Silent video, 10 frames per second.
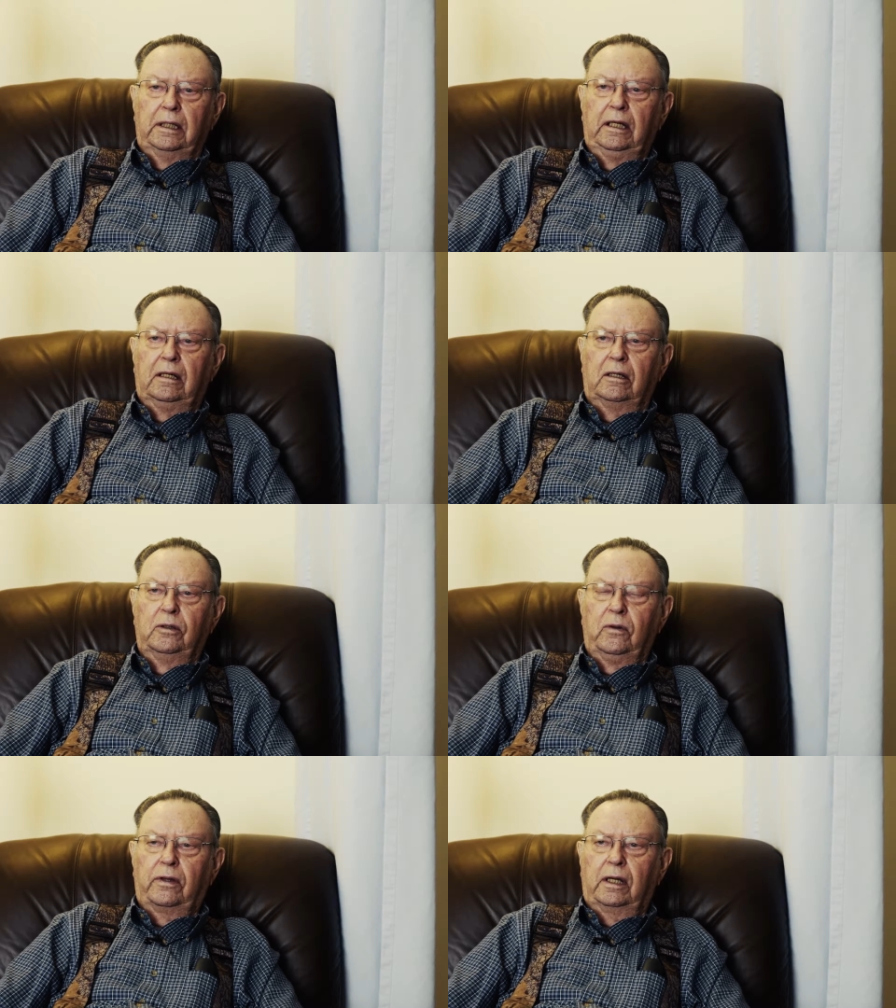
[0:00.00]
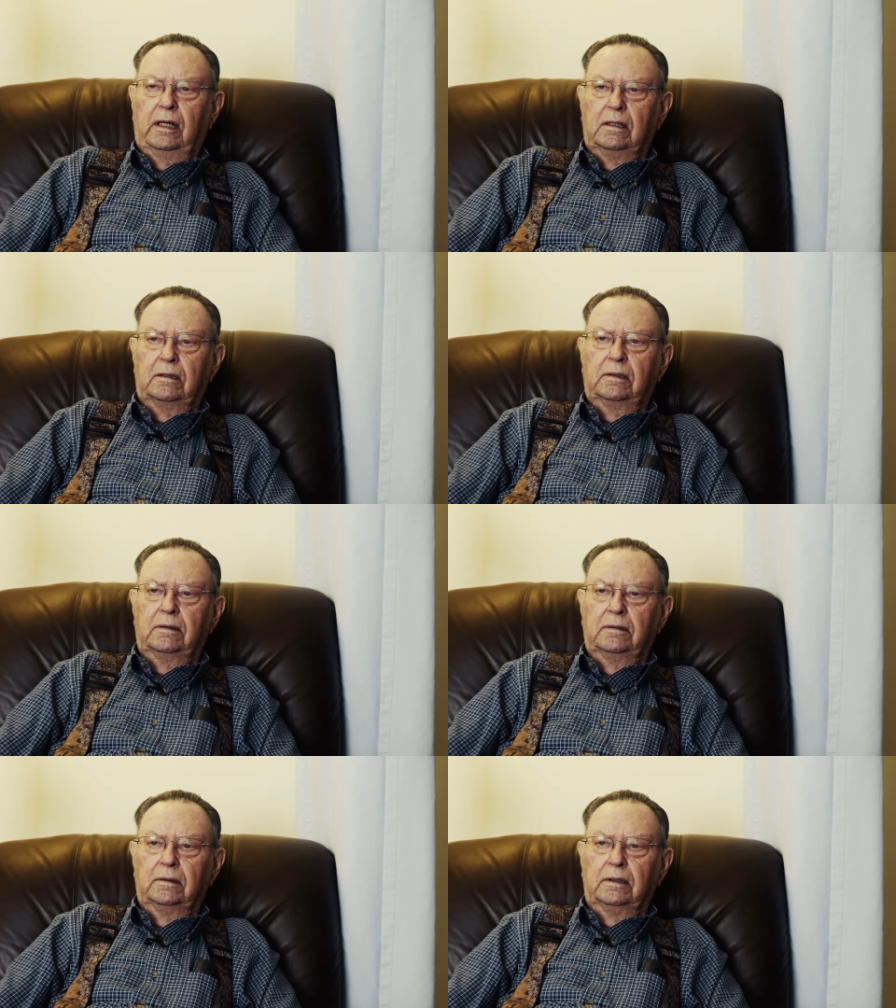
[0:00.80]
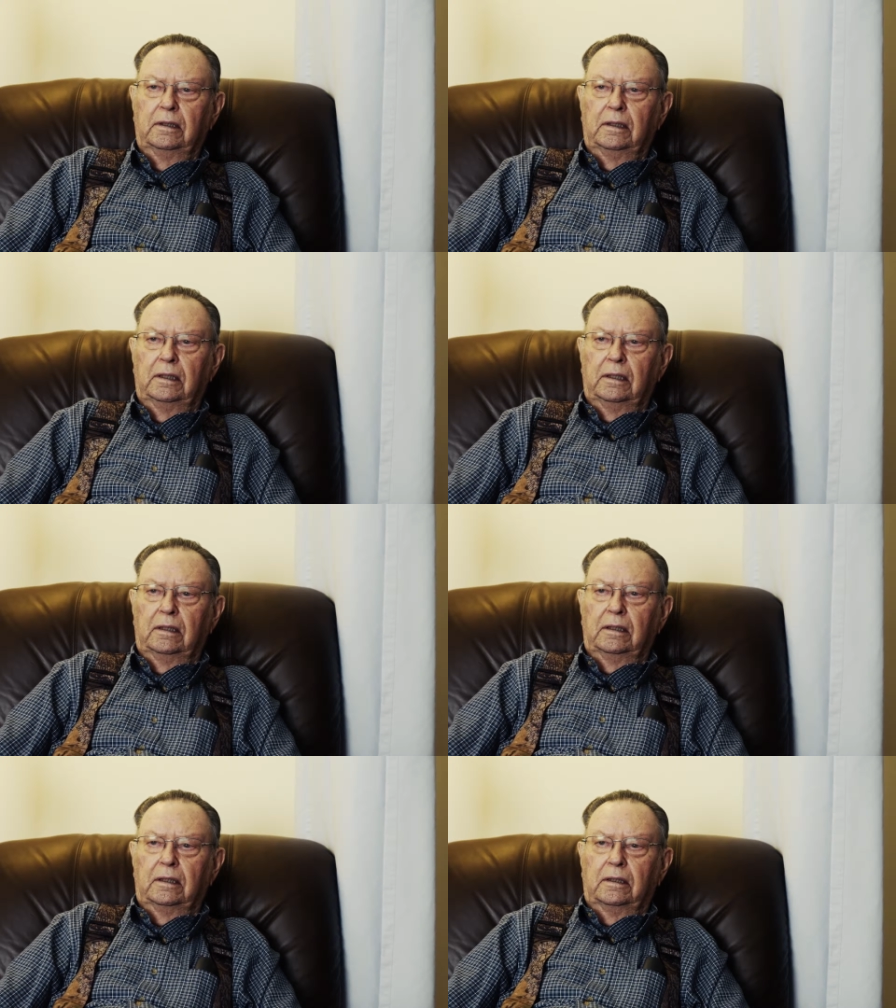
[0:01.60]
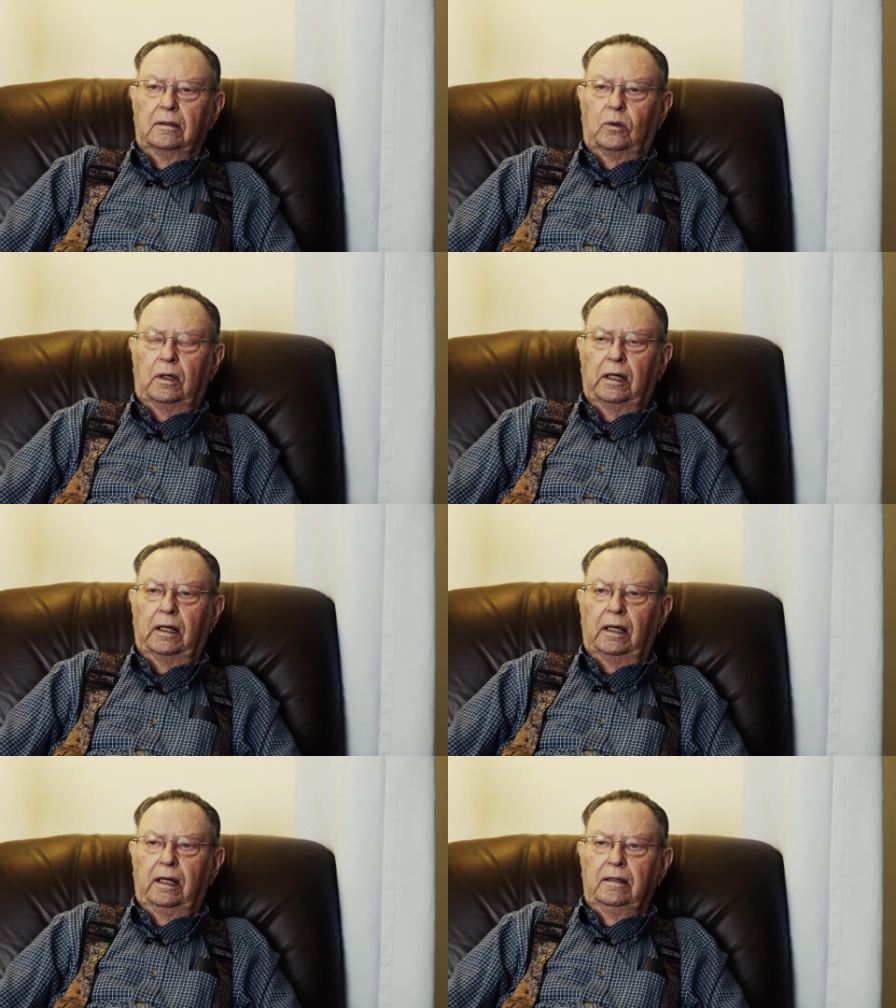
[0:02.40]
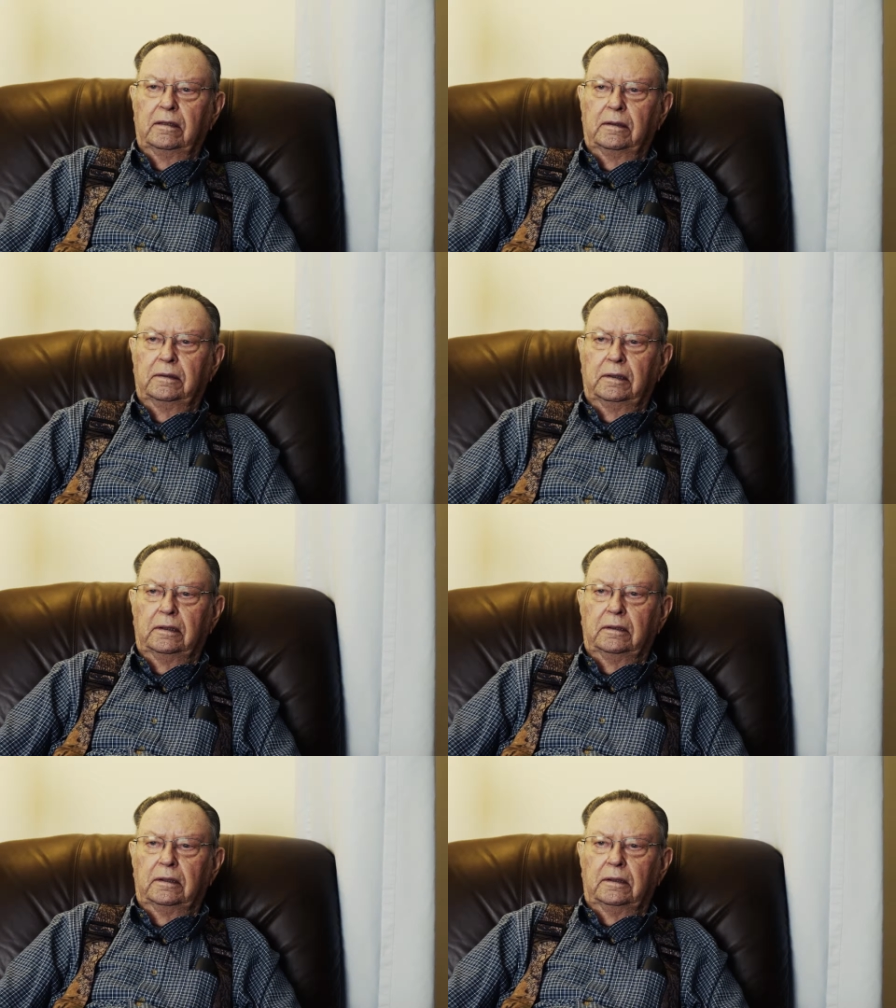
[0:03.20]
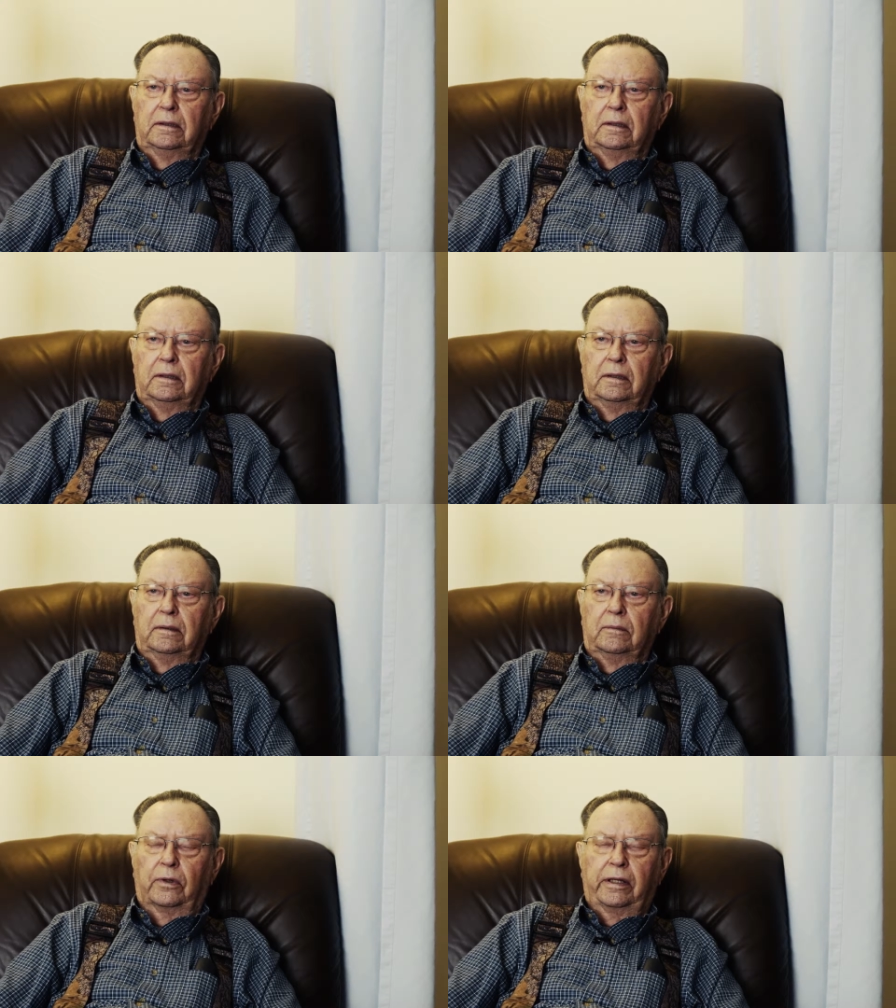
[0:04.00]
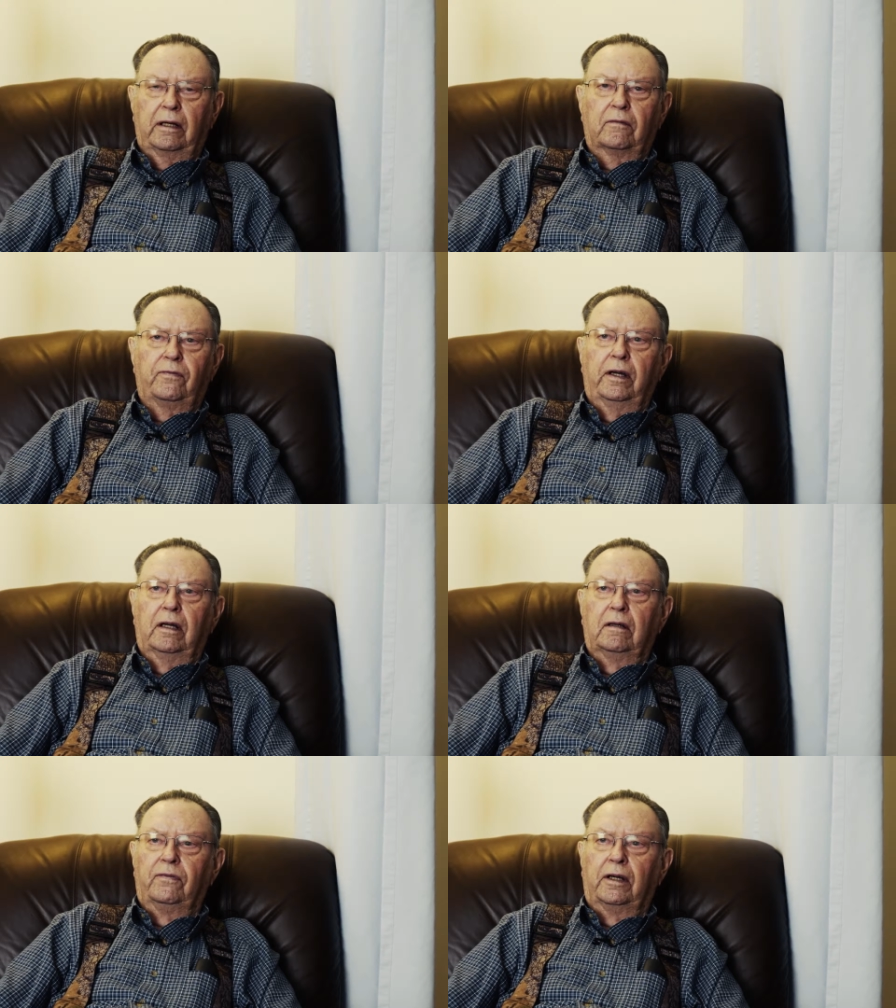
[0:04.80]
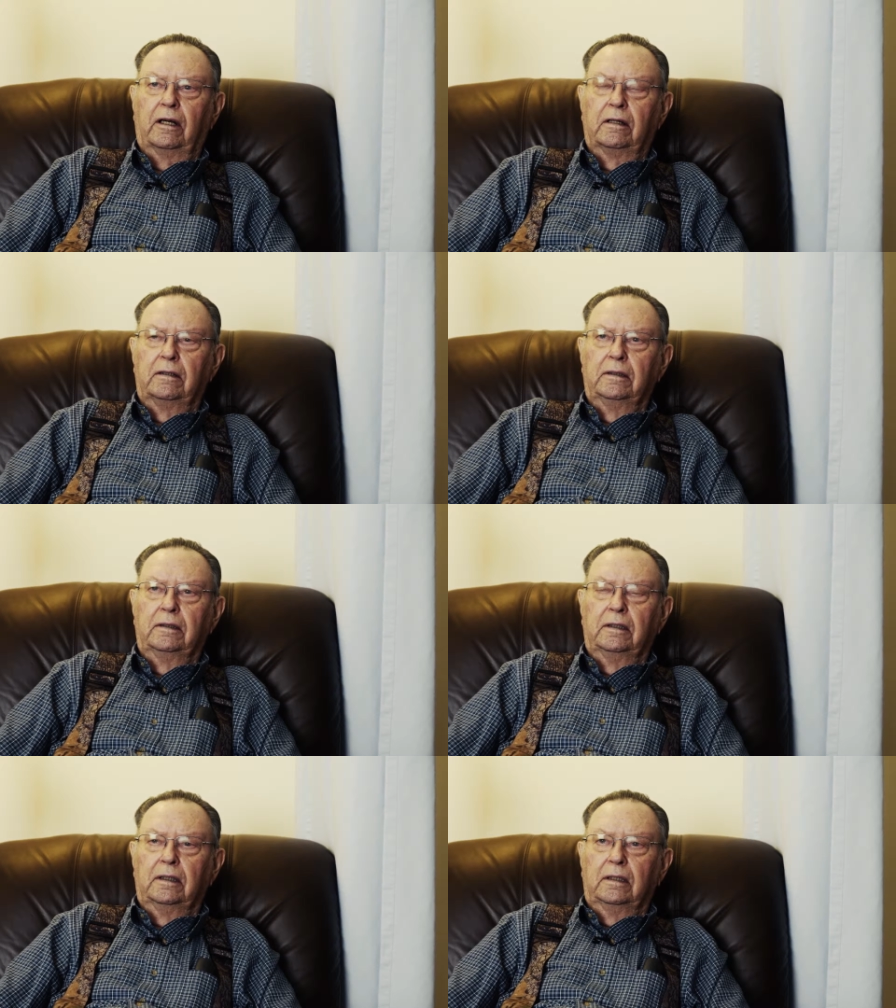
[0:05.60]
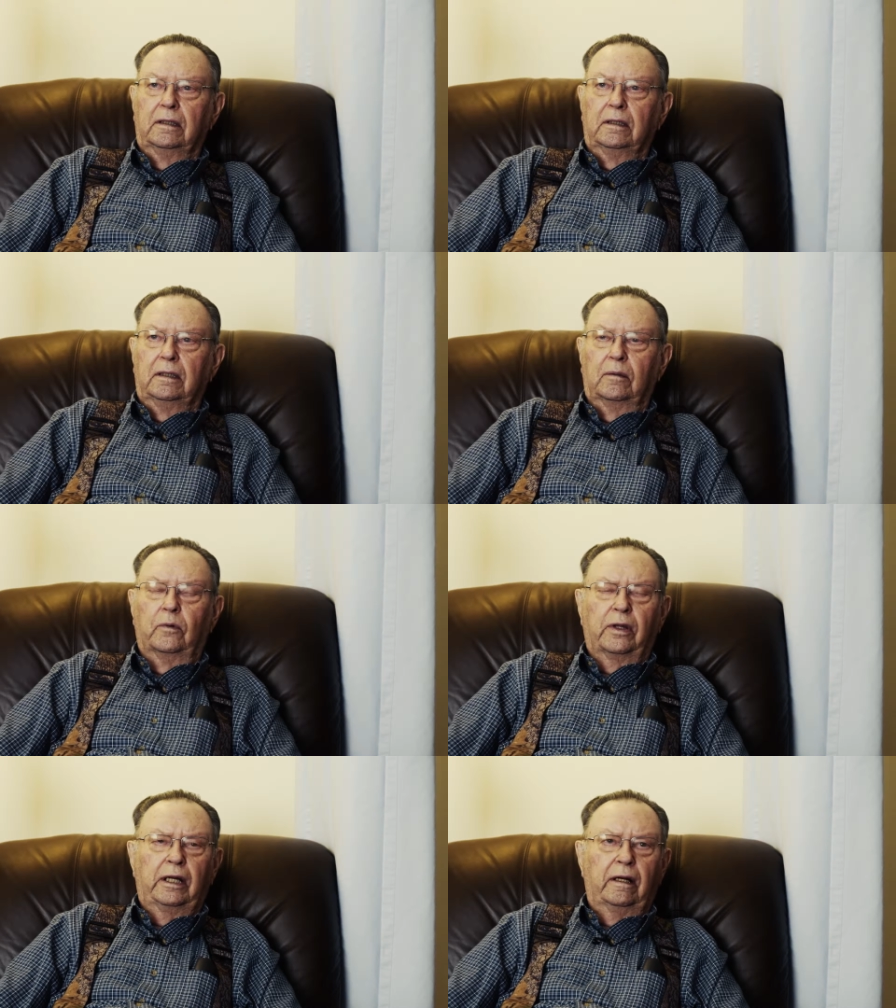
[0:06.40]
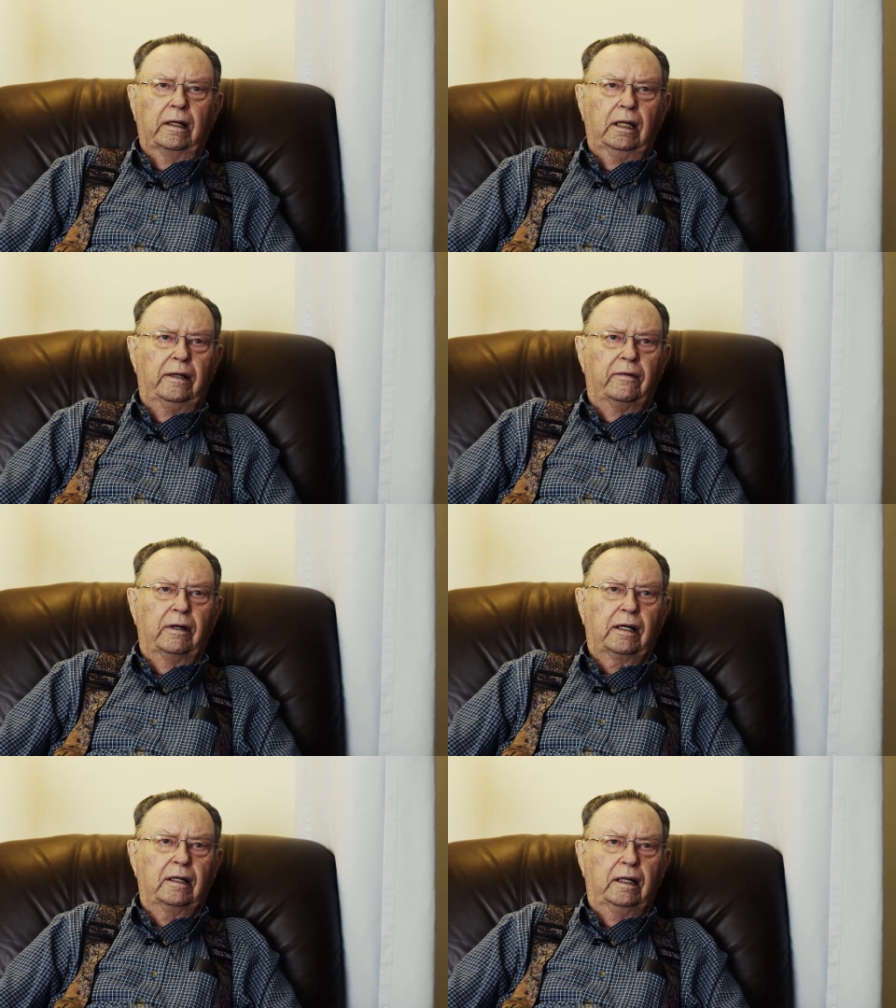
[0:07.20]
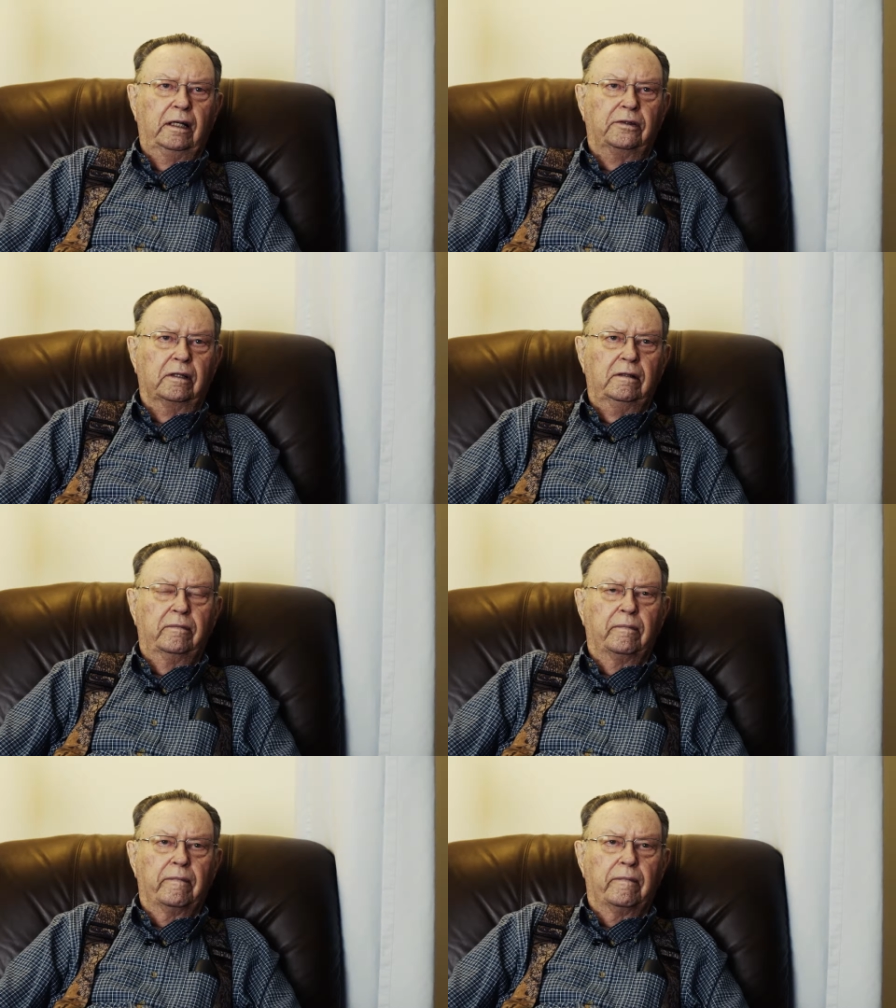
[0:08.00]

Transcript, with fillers: he could do things quietly, without fanfare, and without need of recognition,